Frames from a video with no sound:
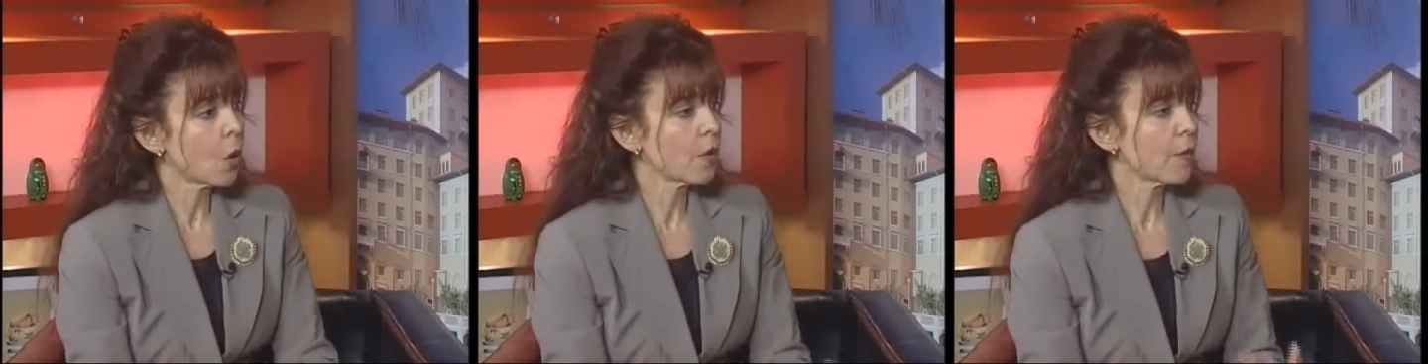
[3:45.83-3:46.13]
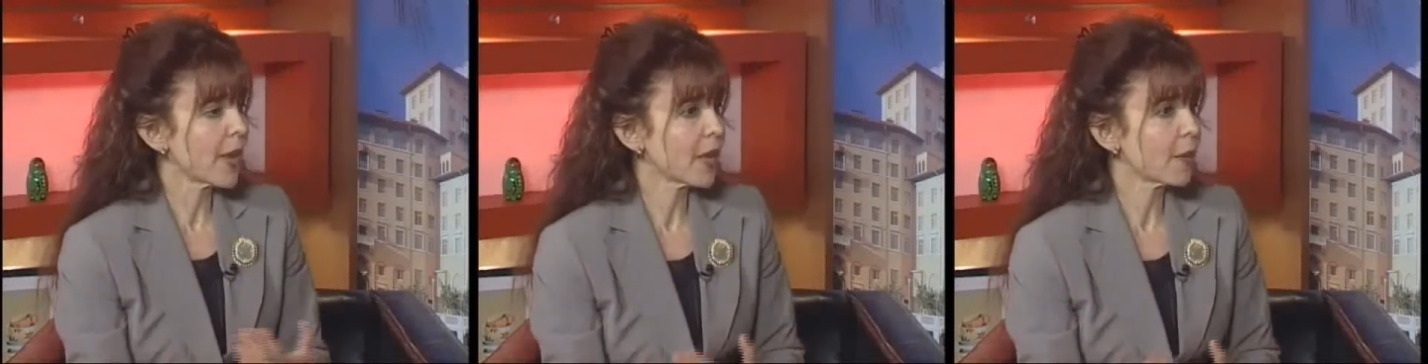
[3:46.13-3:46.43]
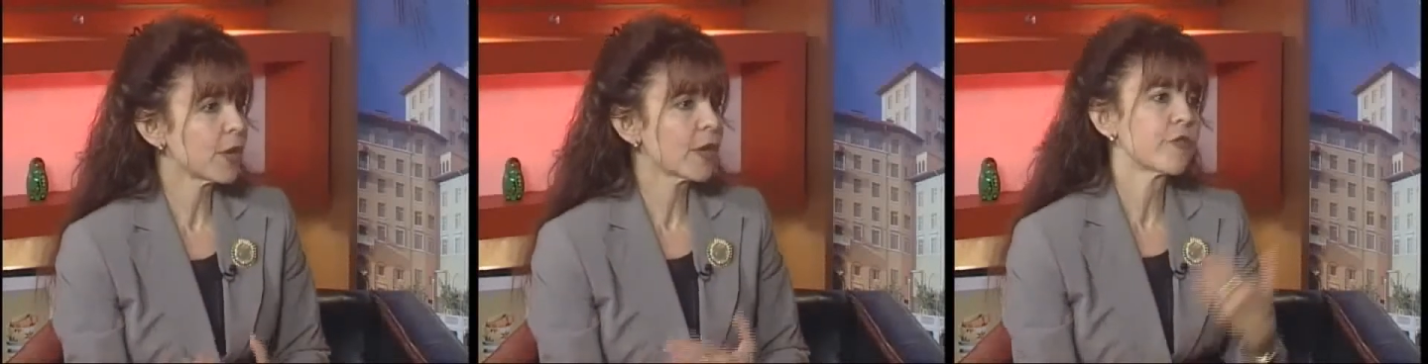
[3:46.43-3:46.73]
Or
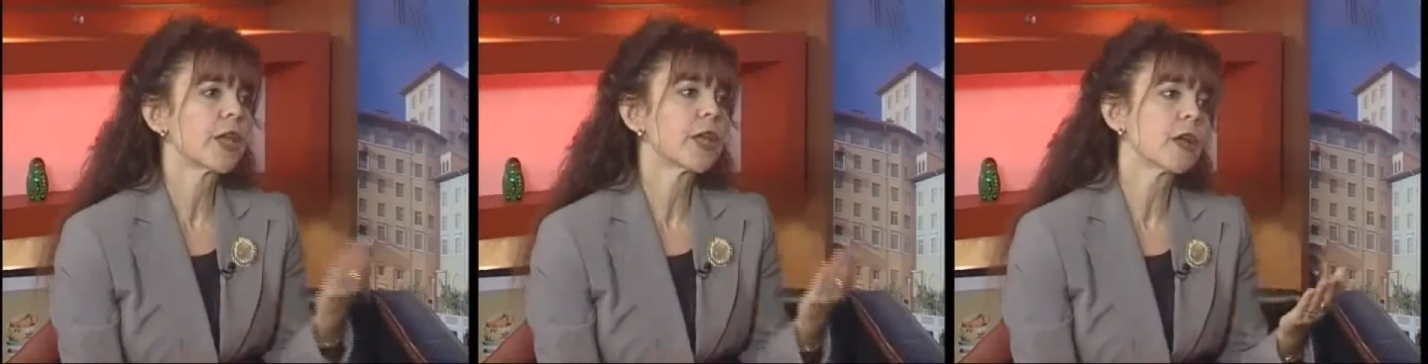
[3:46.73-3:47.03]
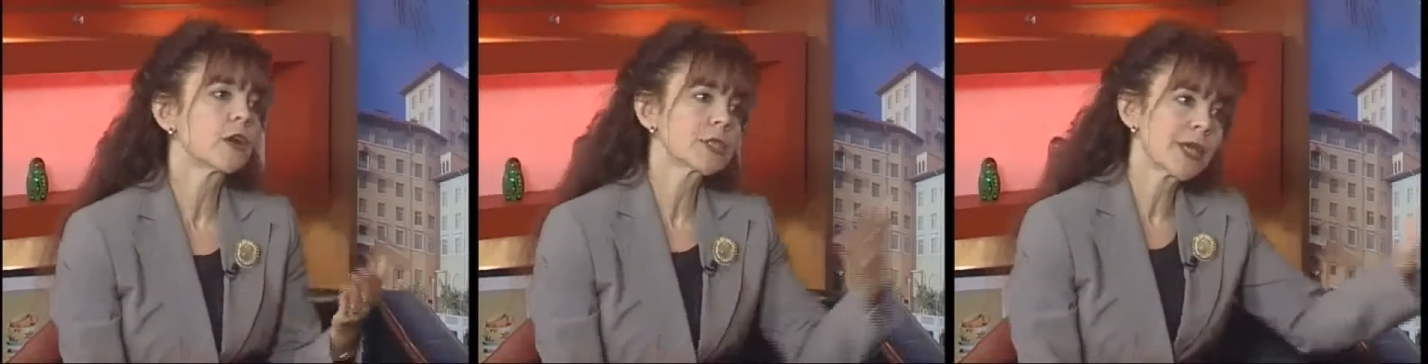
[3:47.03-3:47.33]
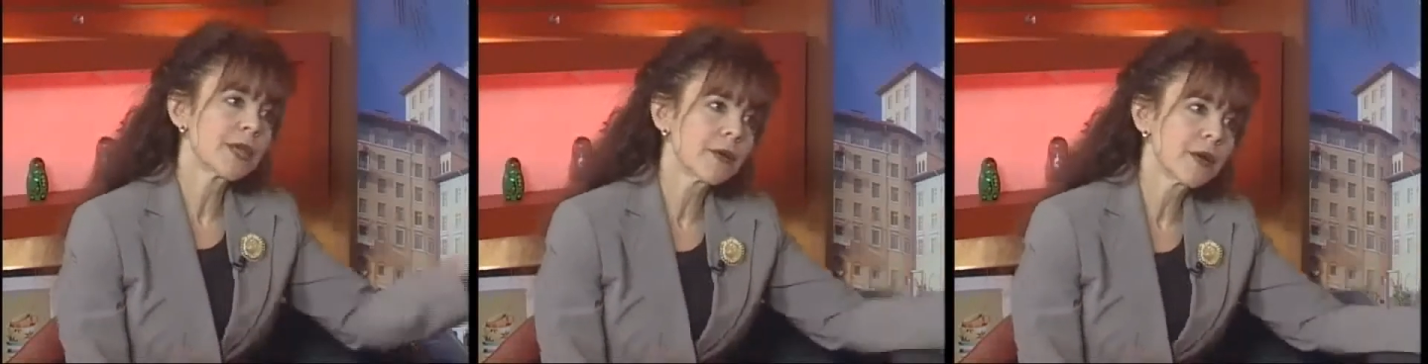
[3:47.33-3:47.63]
maybe if they
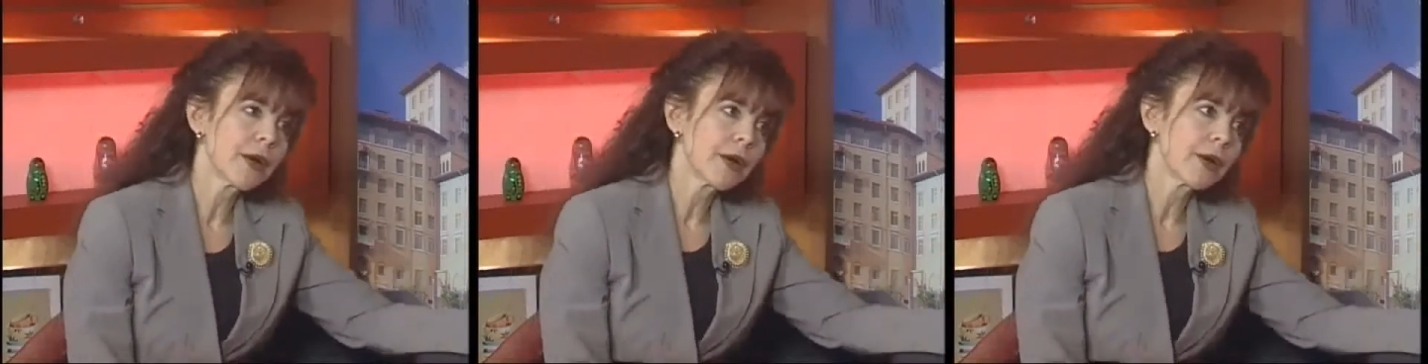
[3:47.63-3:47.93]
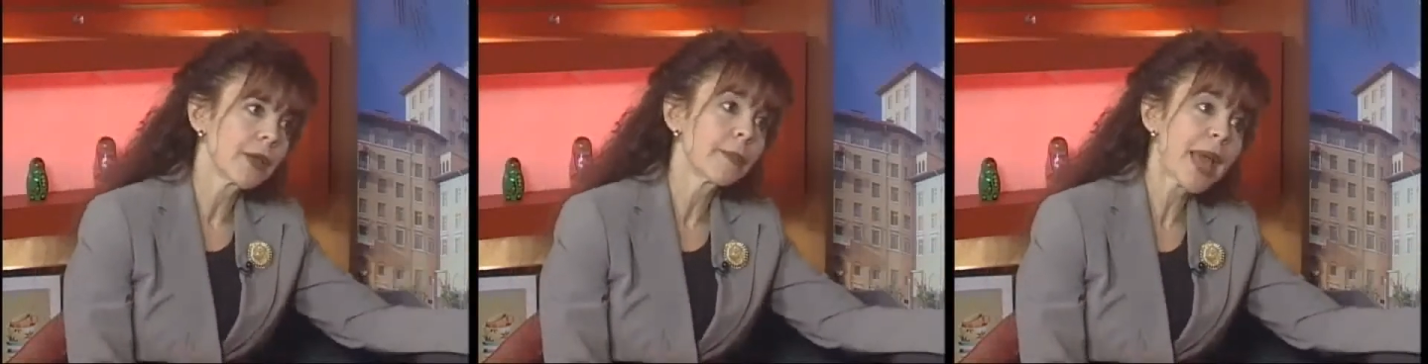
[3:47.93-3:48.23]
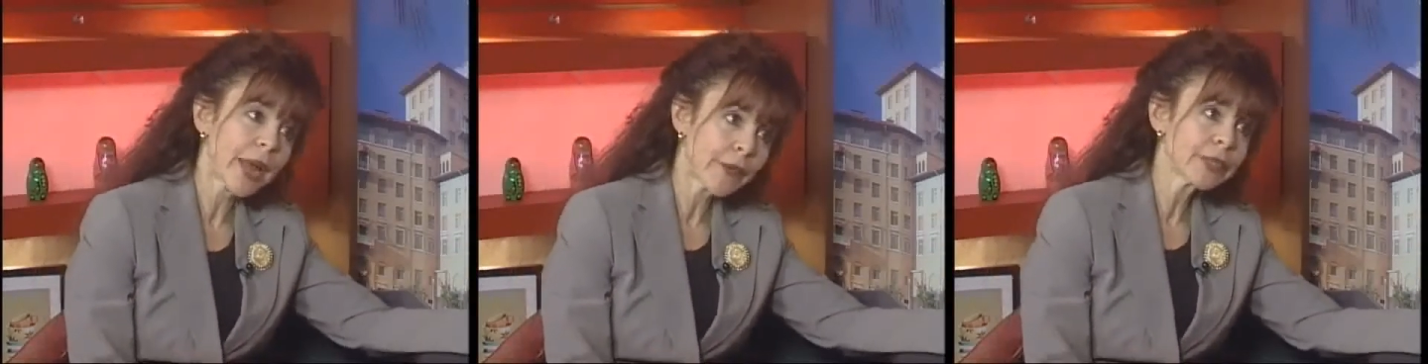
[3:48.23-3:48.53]
lost a
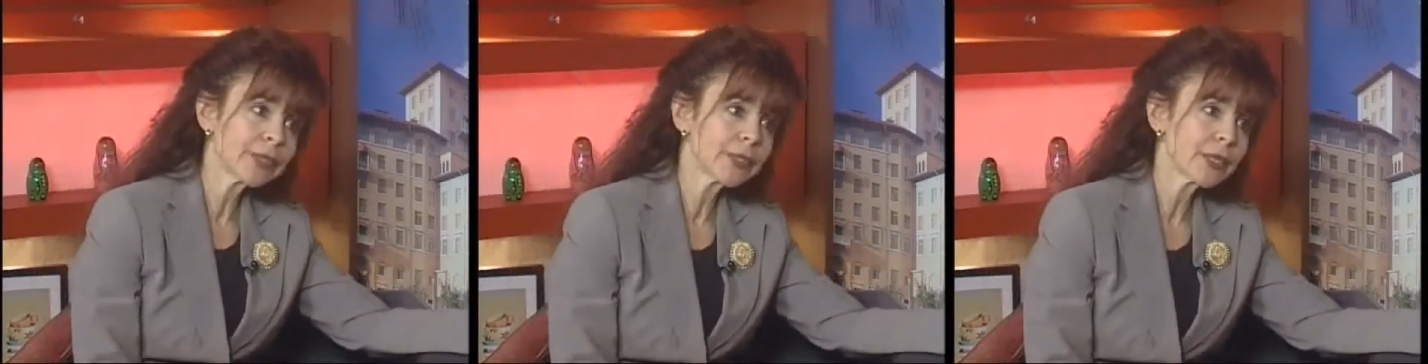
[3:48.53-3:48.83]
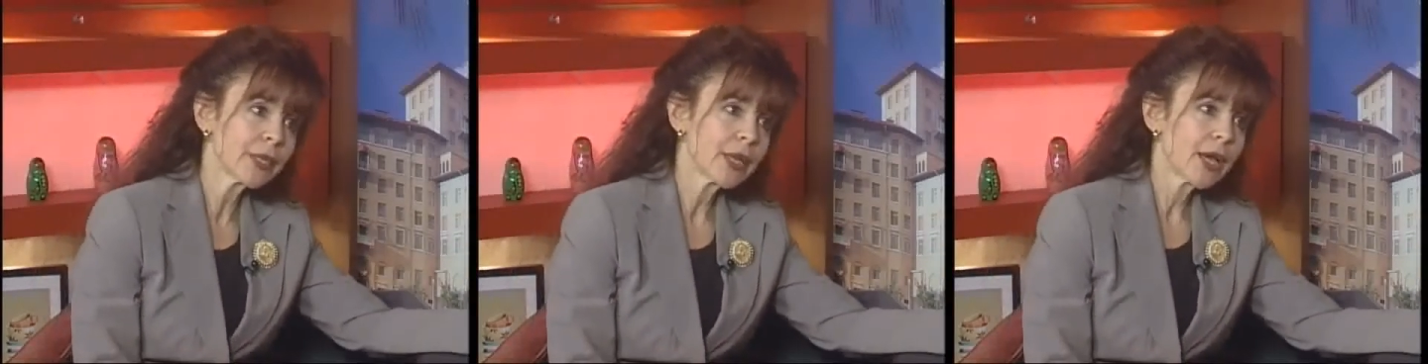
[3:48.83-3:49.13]
parent